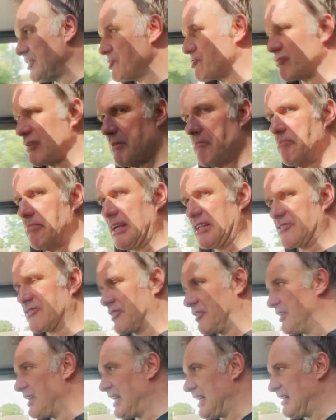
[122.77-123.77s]
and trim bits
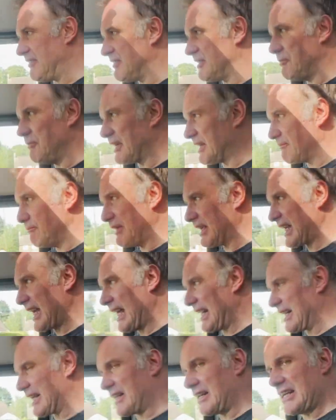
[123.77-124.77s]
on it,
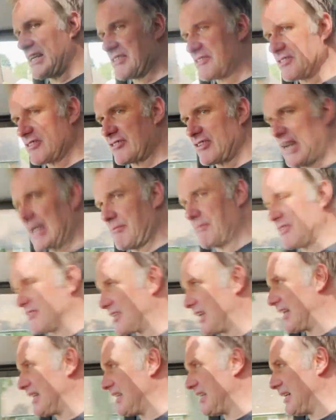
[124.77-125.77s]
mechanically it's the same as
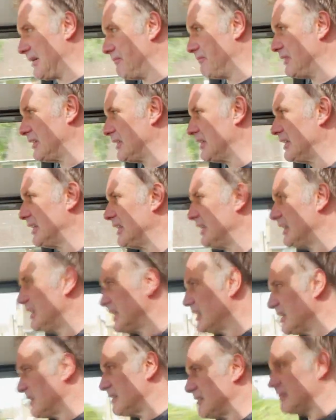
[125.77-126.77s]
a
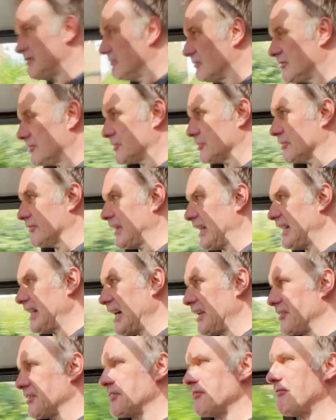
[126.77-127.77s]
sort of any
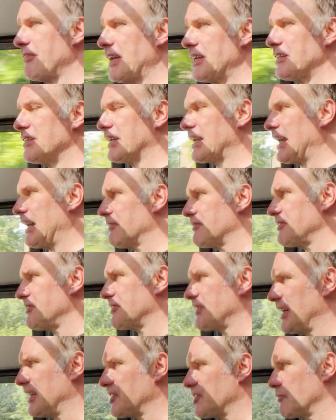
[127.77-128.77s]
other Defender county
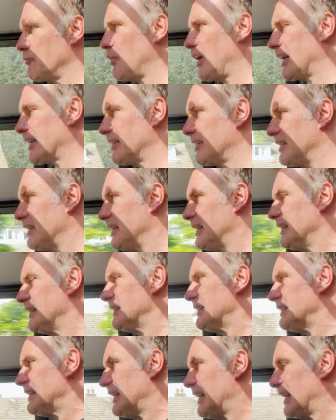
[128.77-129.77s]
station wagon
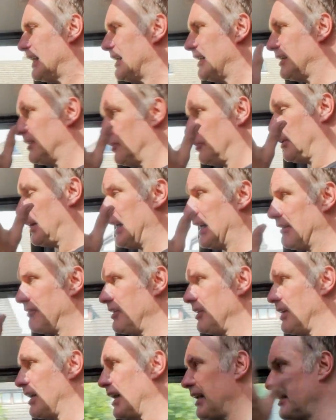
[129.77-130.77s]
or what have
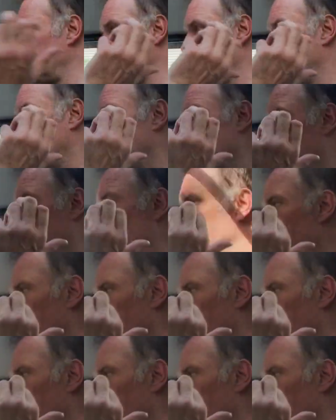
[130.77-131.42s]
you. And now you